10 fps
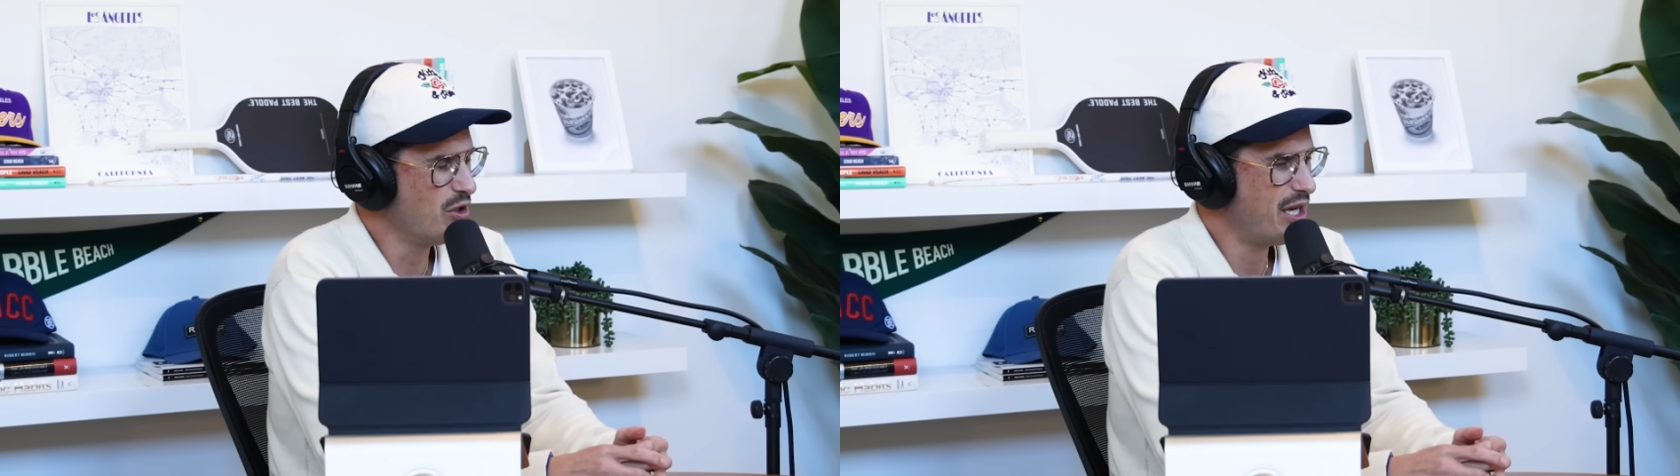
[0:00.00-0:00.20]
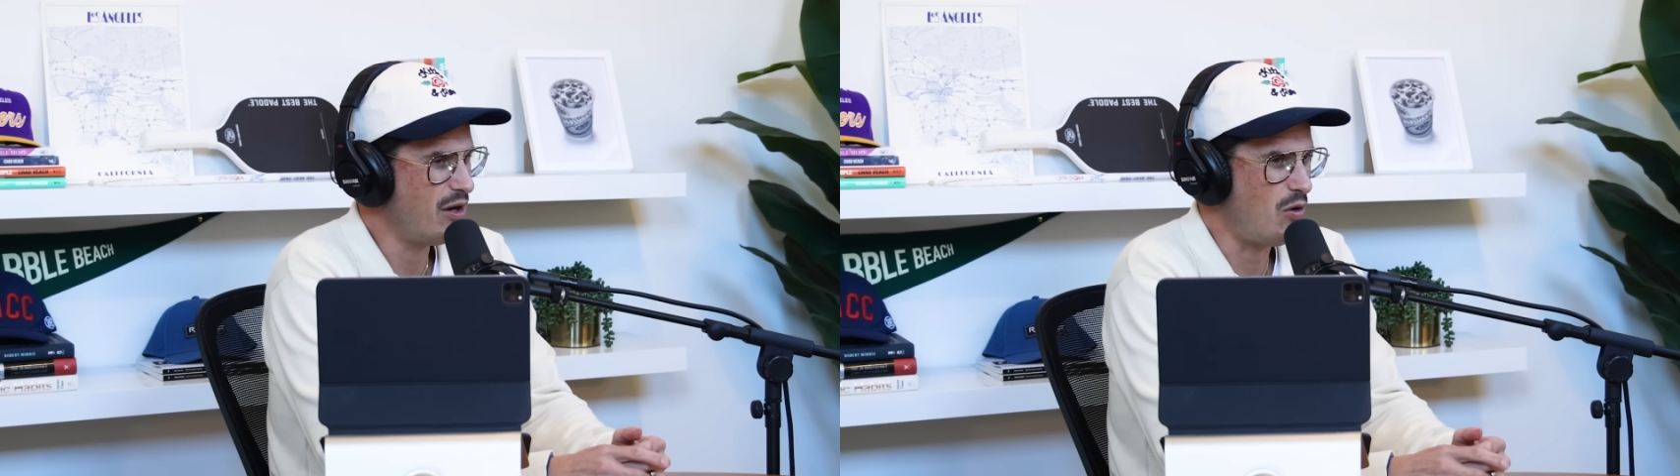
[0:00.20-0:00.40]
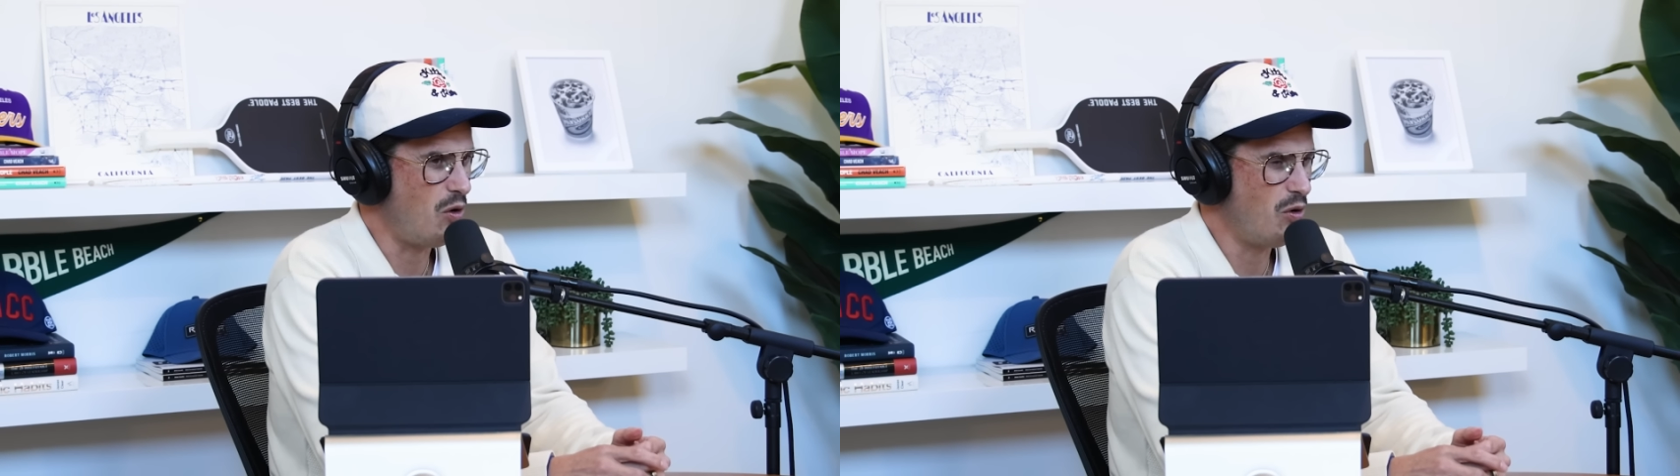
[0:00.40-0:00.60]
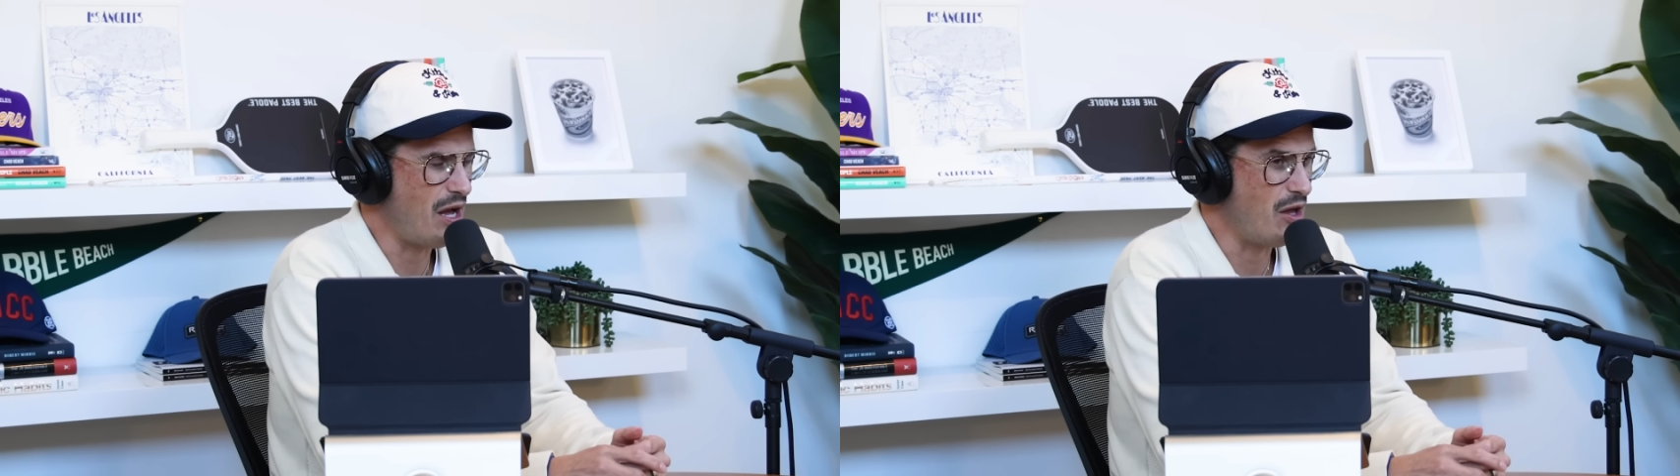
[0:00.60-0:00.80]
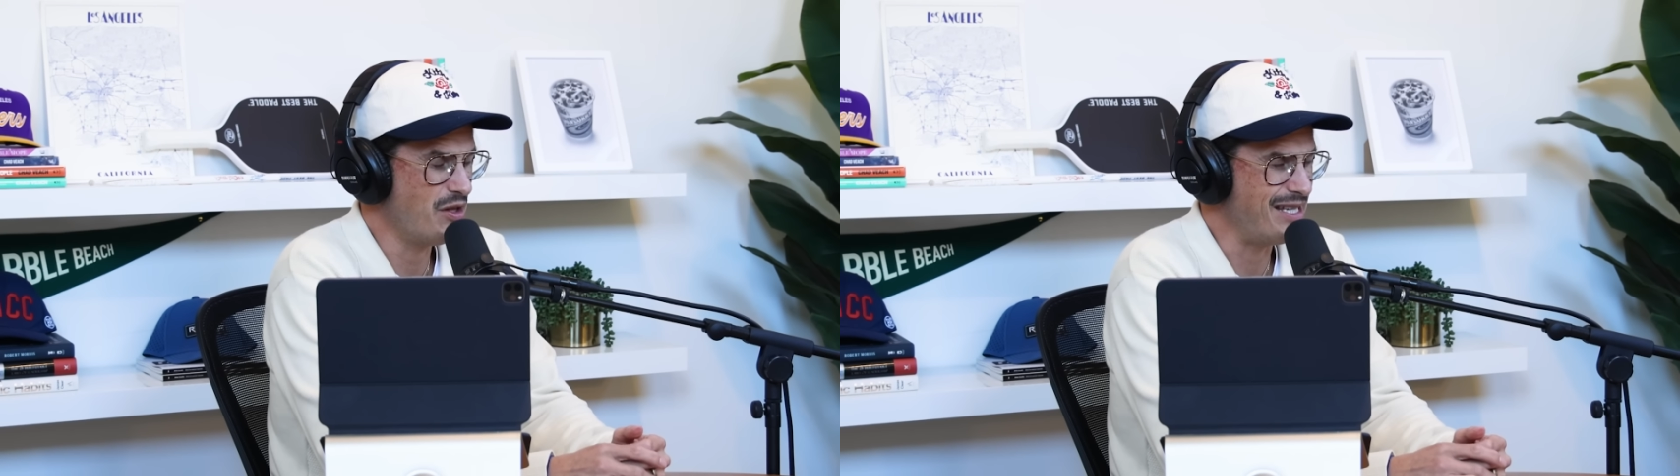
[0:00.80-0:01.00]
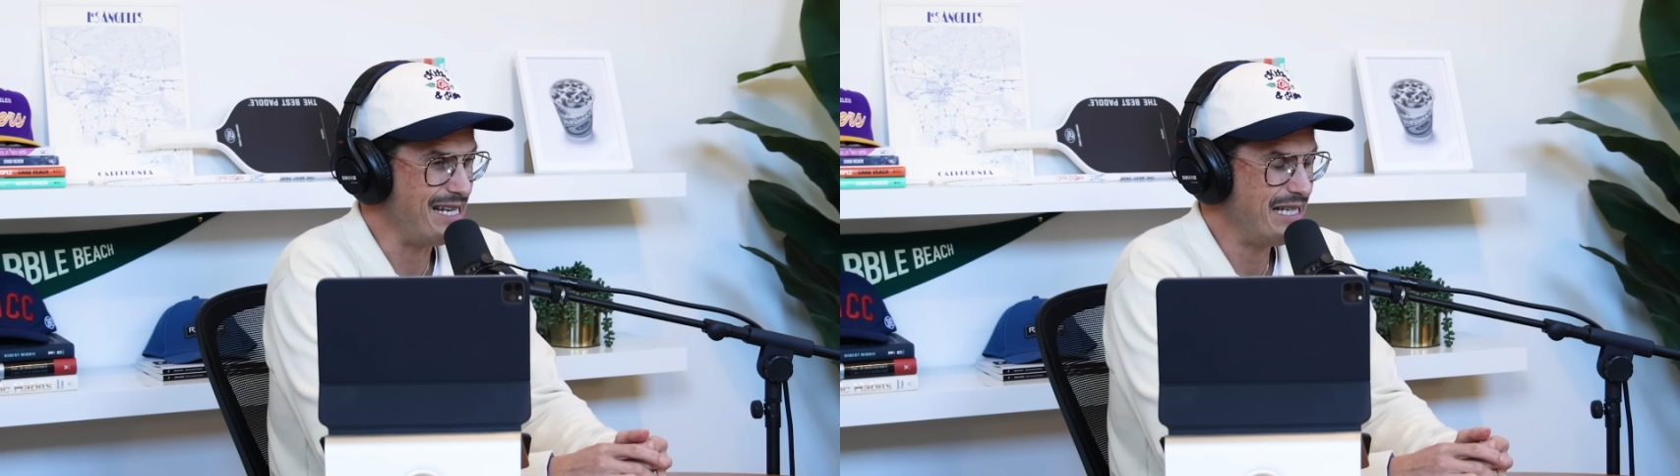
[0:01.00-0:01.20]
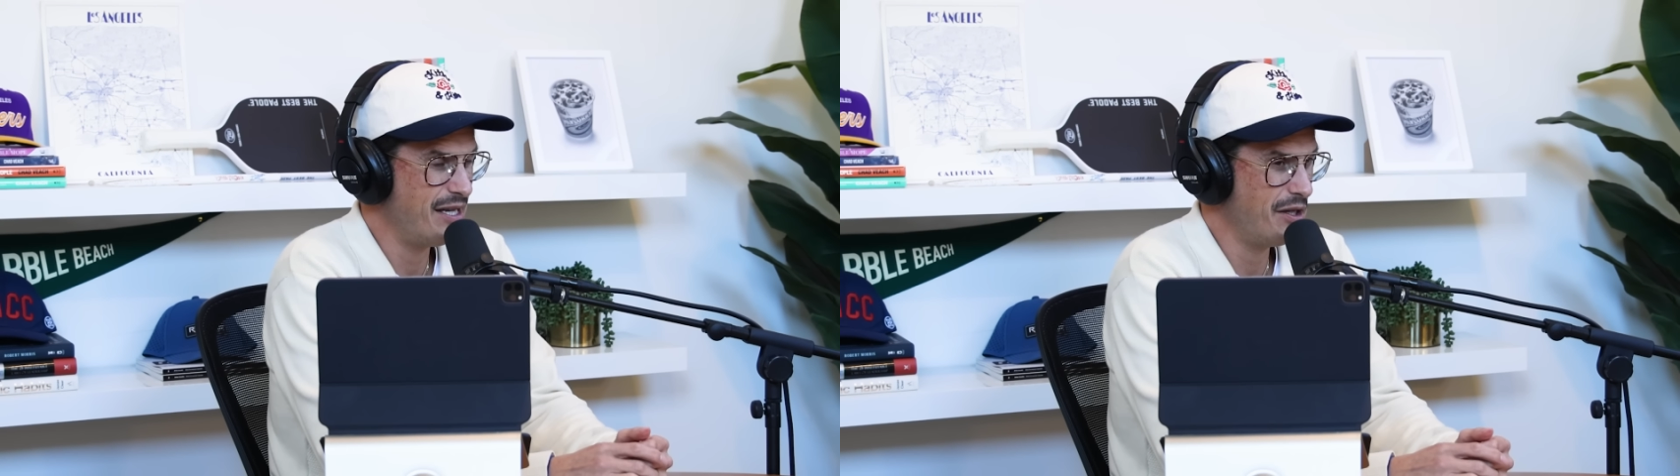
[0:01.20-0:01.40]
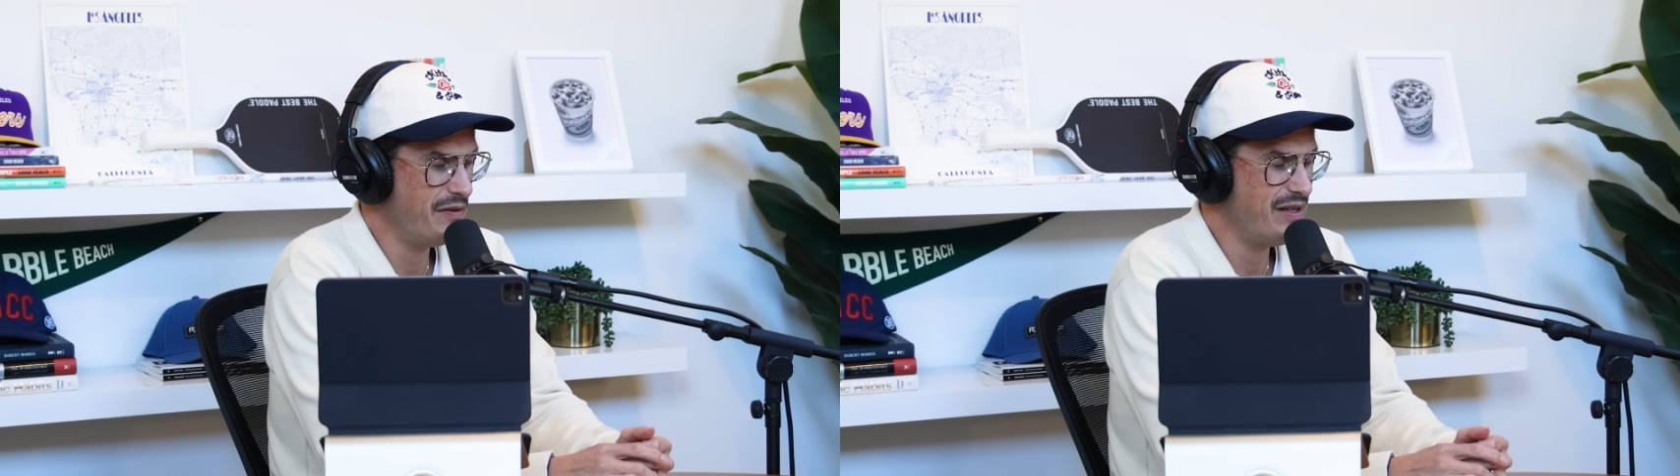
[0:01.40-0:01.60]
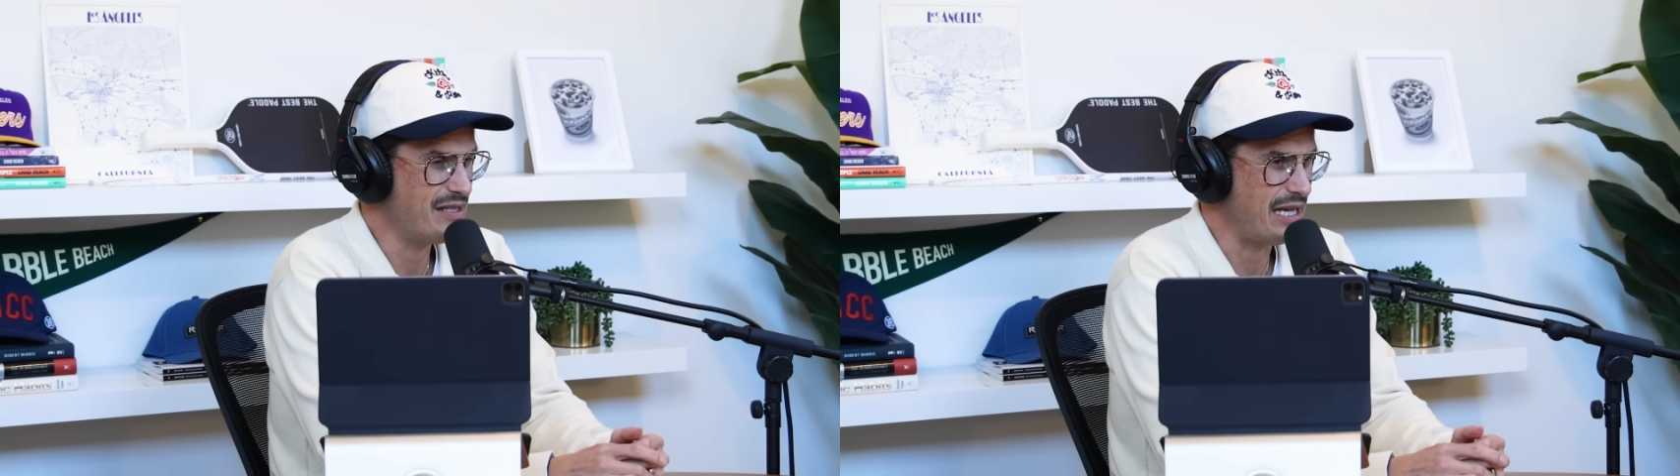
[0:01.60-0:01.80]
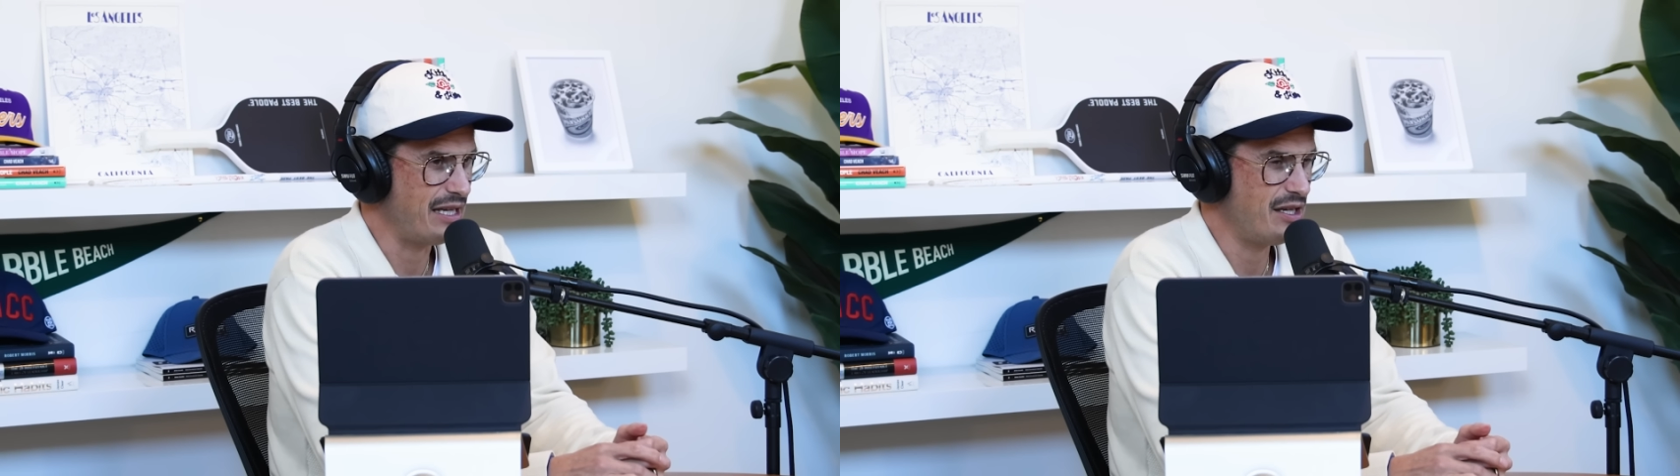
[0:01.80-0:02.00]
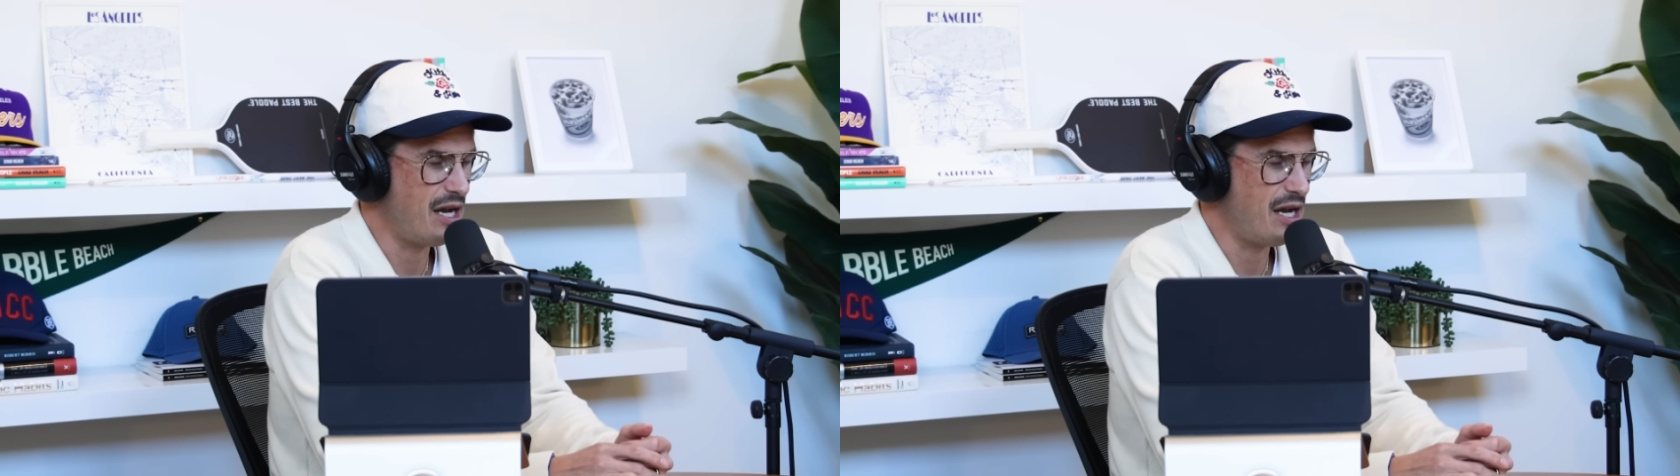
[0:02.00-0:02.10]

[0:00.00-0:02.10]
look at all all the detail of it, it's like,